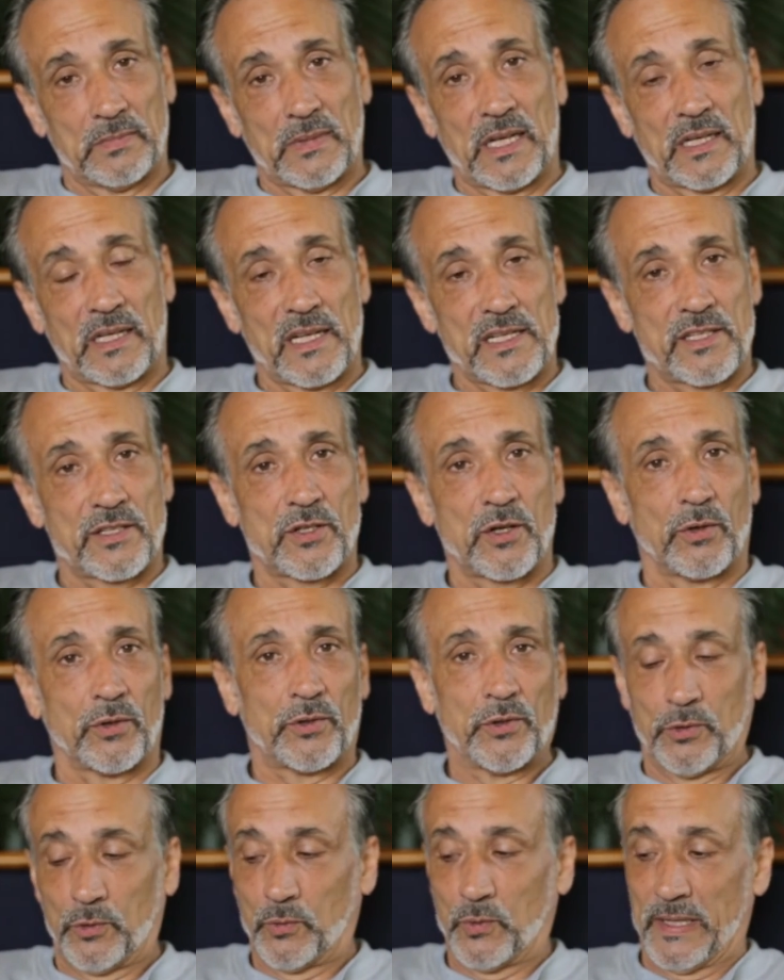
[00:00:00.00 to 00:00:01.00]
I'd like to go
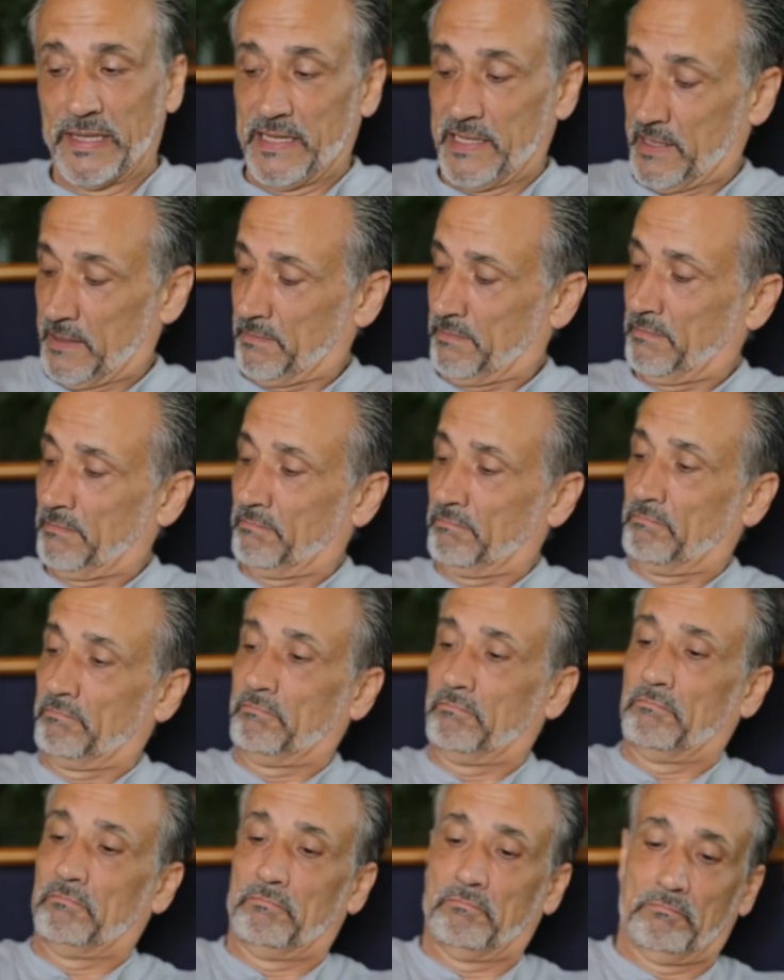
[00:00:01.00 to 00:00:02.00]
to
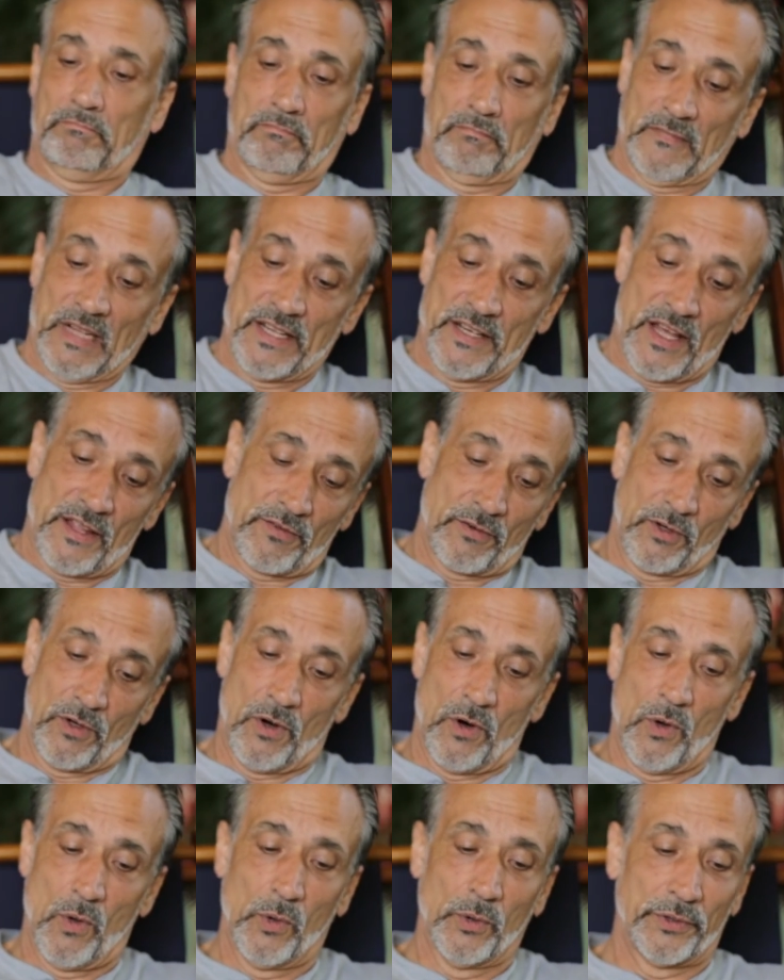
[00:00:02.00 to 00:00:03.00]
a another
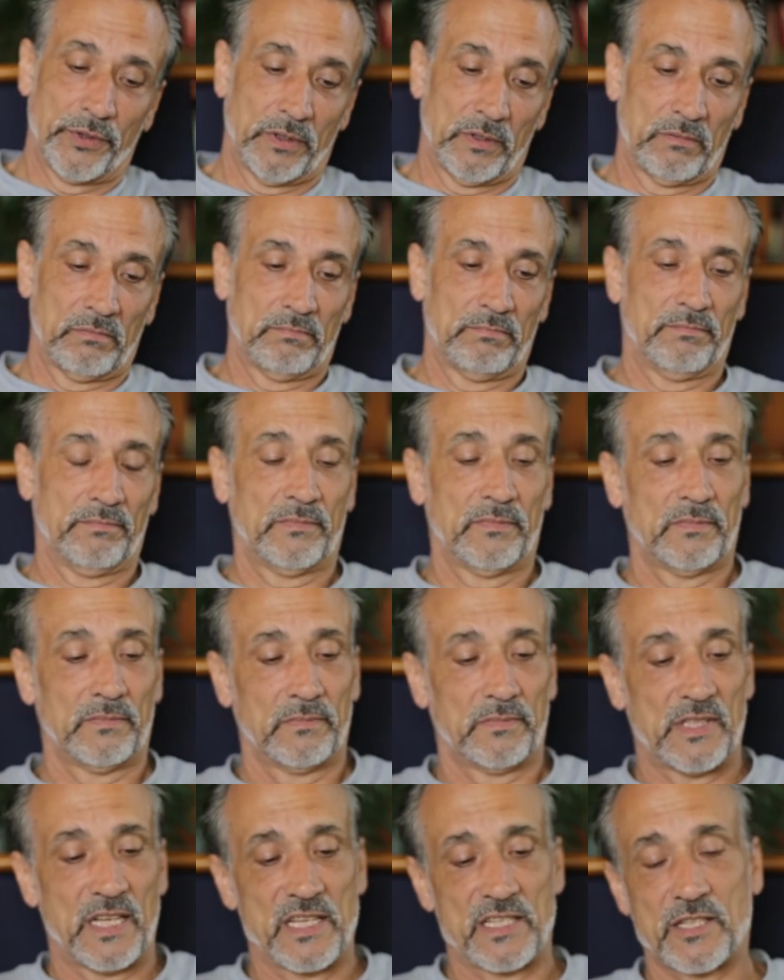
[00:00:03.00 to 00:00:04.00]
Old
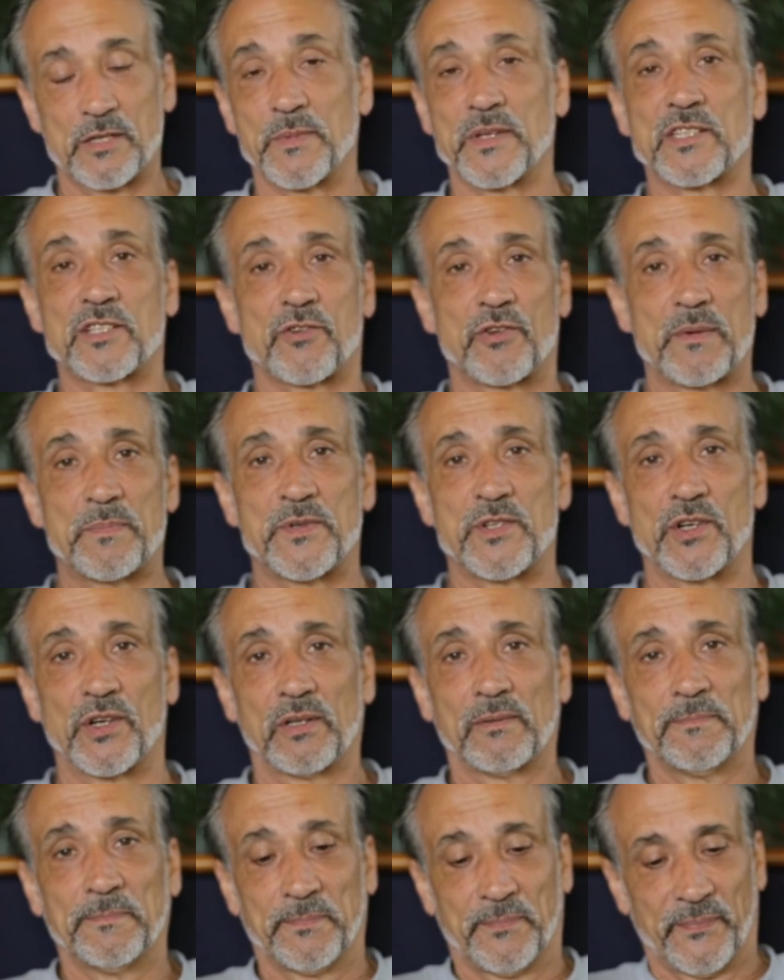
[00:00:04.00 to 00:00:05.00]
Testament
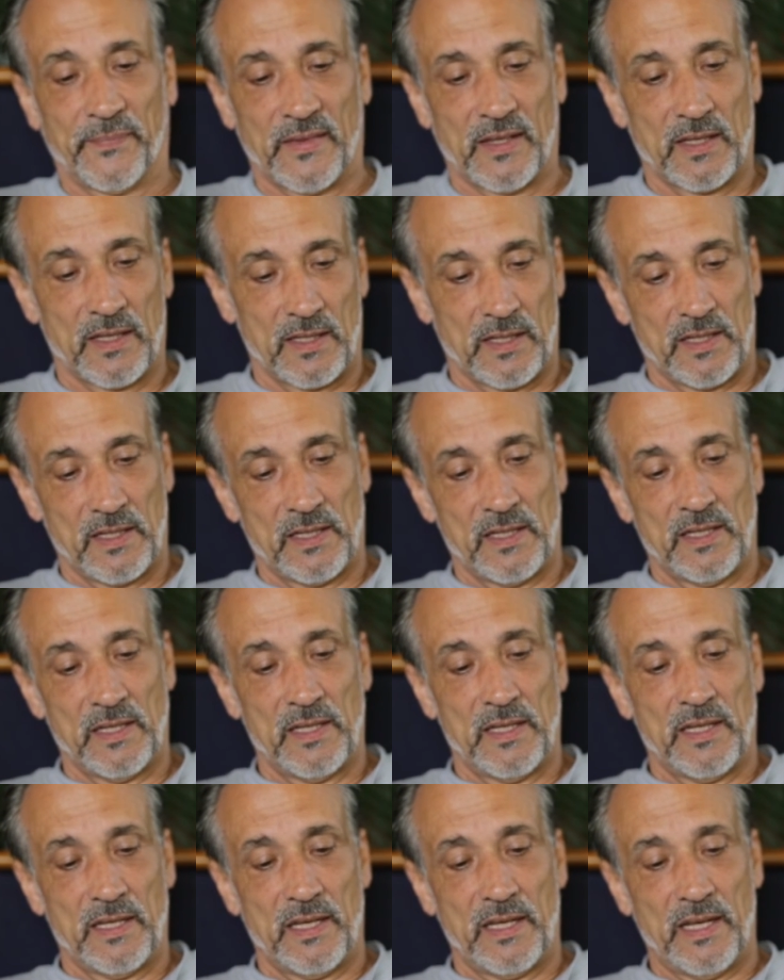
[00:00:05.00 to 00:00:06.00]
scripture,
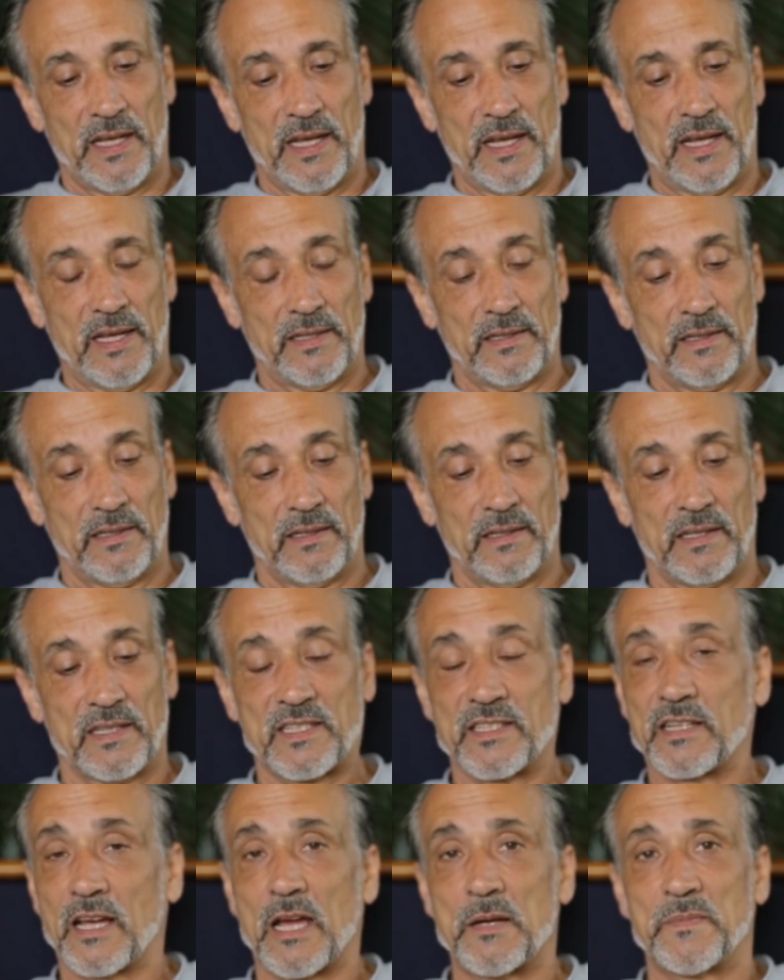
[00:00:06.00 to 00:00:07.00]
and
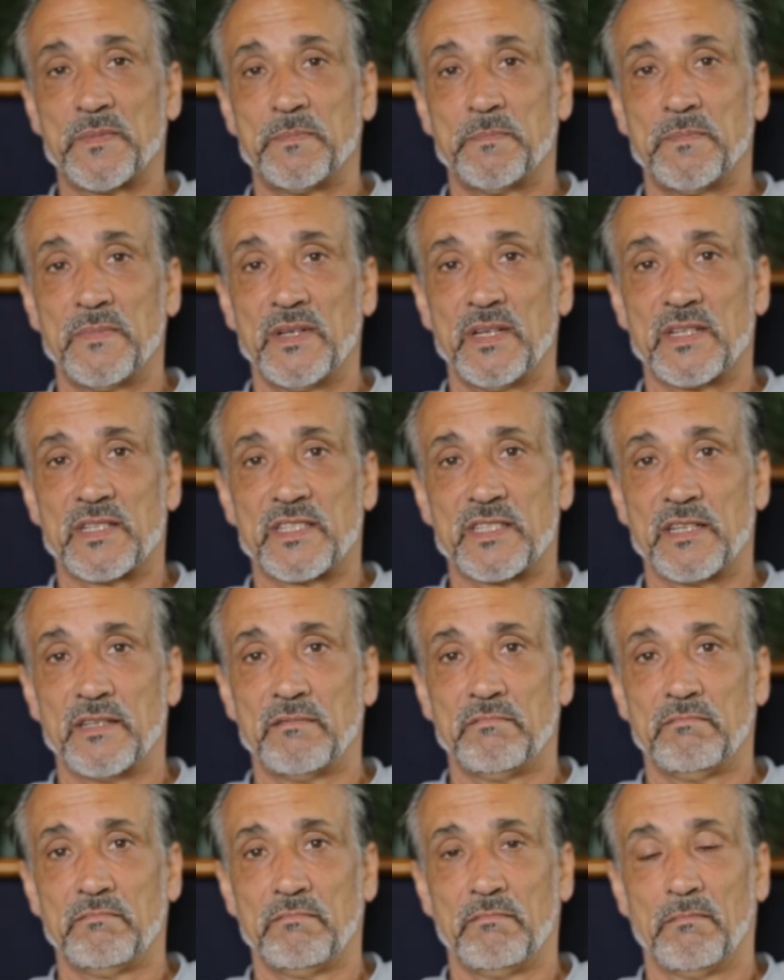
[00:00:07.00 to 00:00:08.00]
this time it's
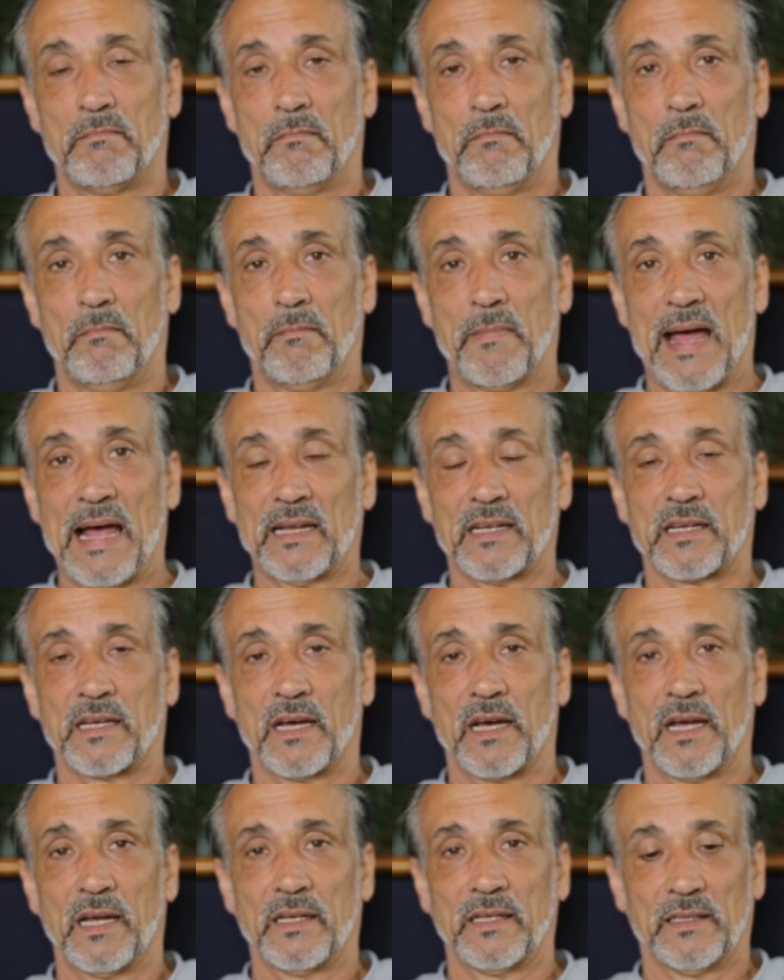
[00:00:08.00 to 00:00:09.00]
in
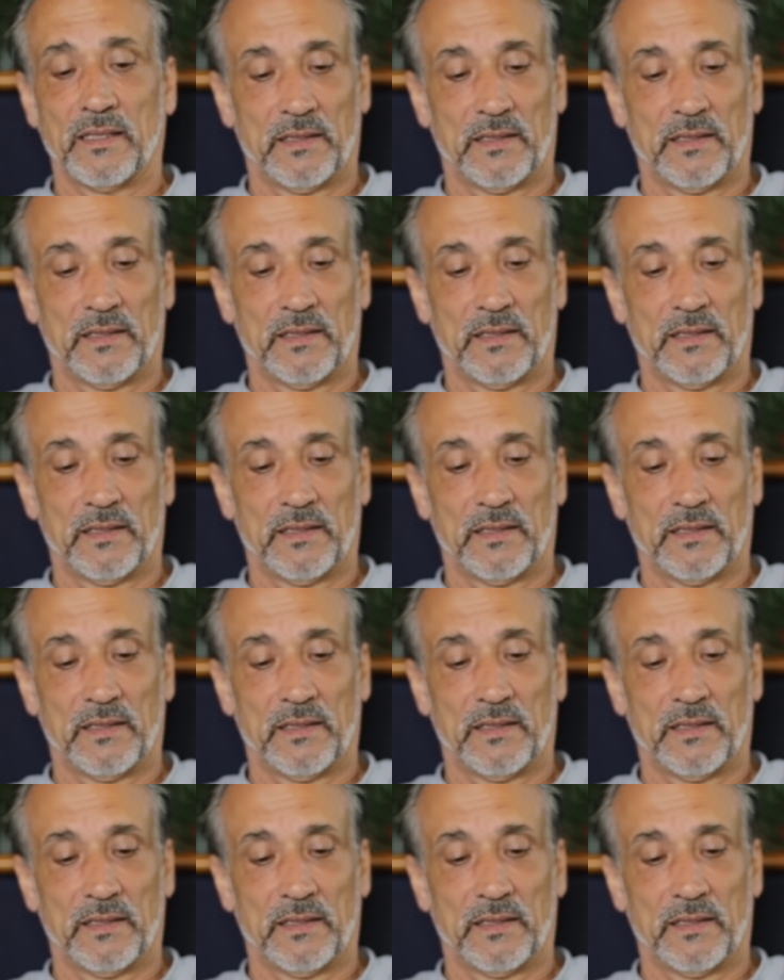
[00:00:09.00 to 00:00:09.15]
Malachi.